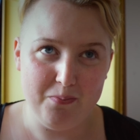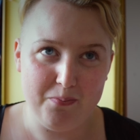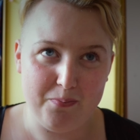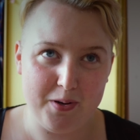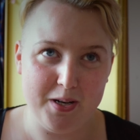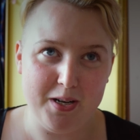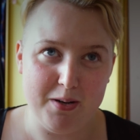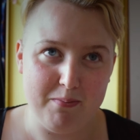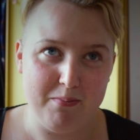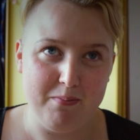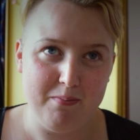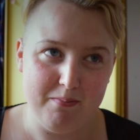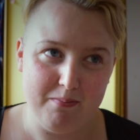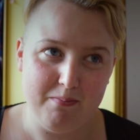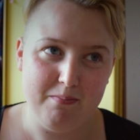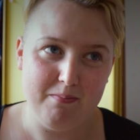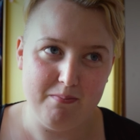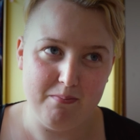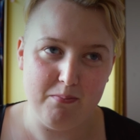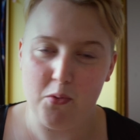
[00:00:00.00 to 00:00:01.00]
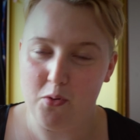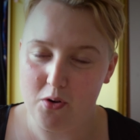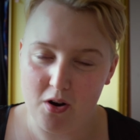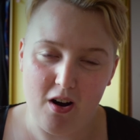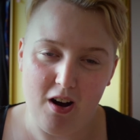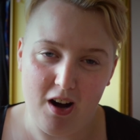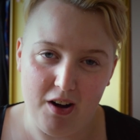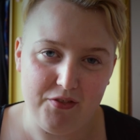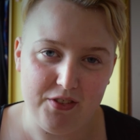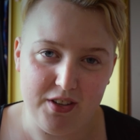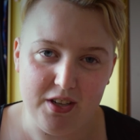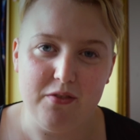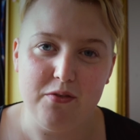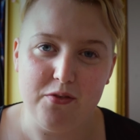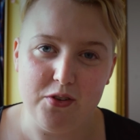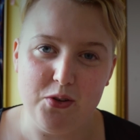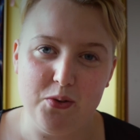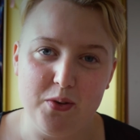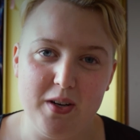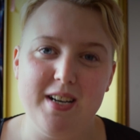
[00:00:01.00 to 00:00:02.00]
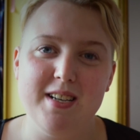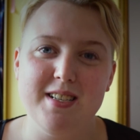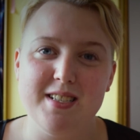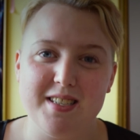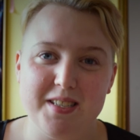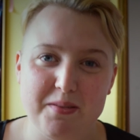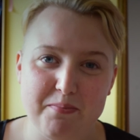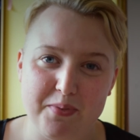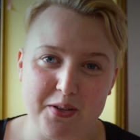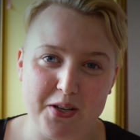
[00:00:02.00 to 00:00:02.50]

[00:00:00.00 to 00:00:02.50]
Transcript: pretty more often for you guys,